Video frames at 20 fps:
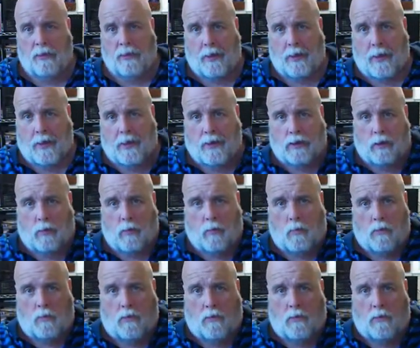Thank you
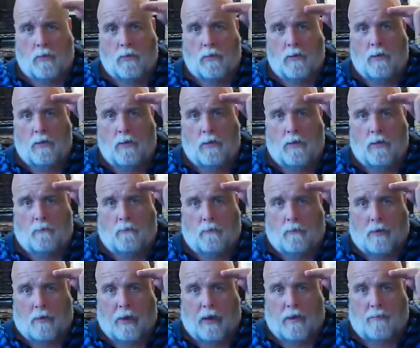
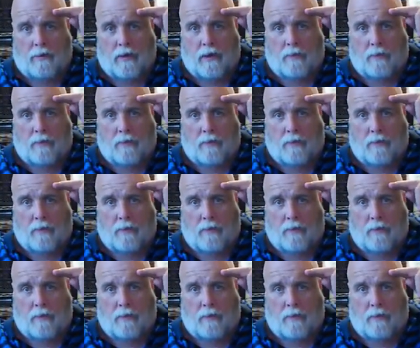for allowing